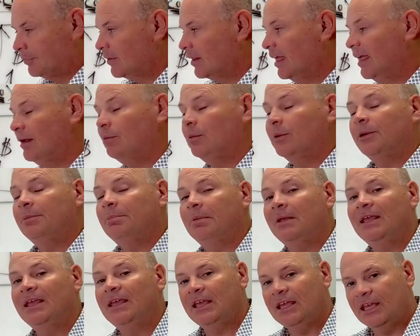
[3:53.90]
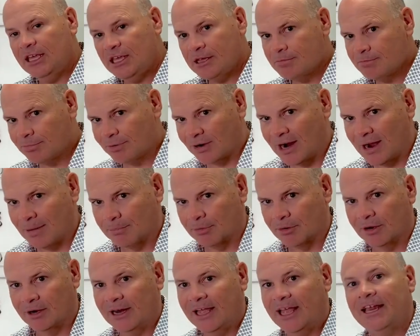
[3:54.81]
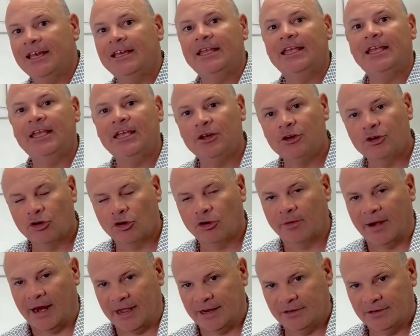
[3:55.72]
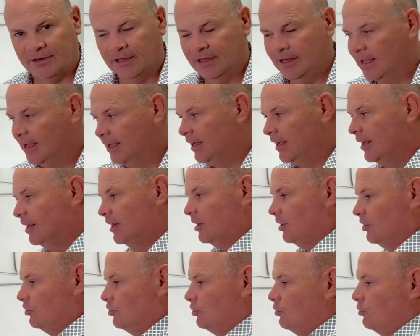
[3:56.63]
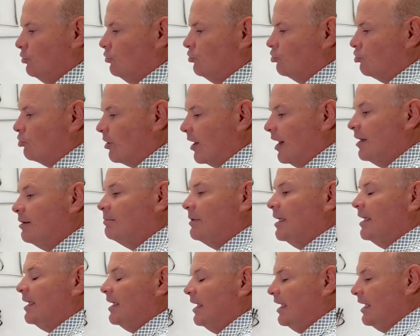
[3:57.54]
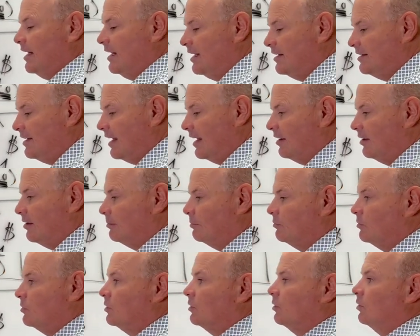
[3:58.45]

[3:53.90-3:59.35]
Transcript: It would be improper and incorrect to try to make any addendums